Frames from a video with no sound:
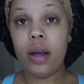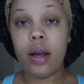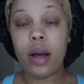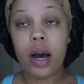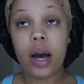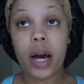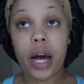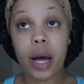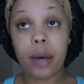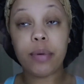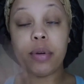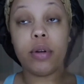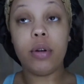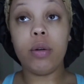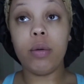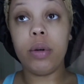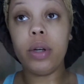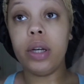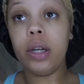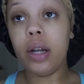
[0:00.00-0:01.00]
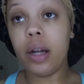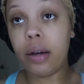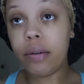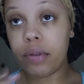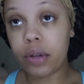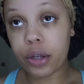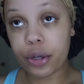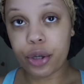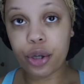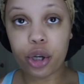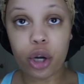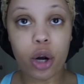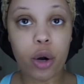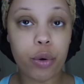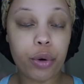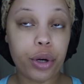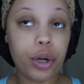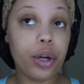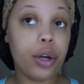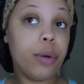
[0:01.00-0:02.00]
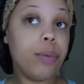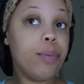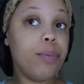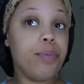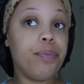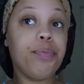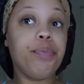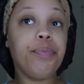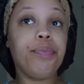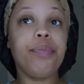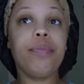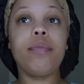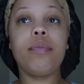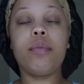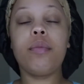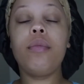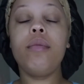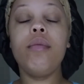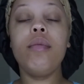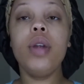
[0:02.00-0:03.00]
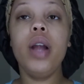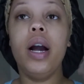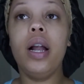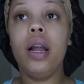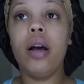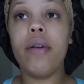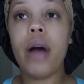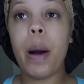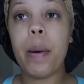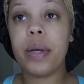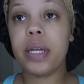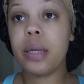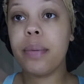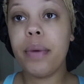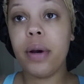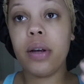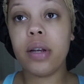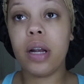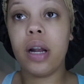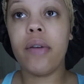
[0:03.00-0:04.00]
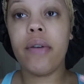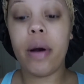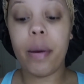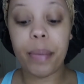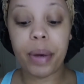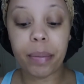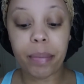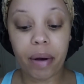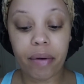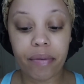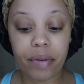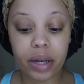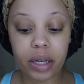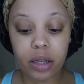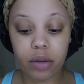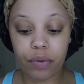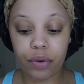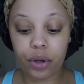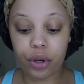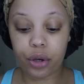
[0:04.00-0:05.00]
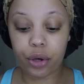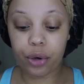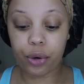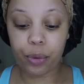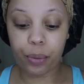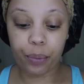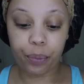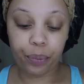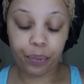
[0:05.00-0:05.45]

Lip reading: I absolutely love this toner. I love how it smells. I love how it makes my face feel.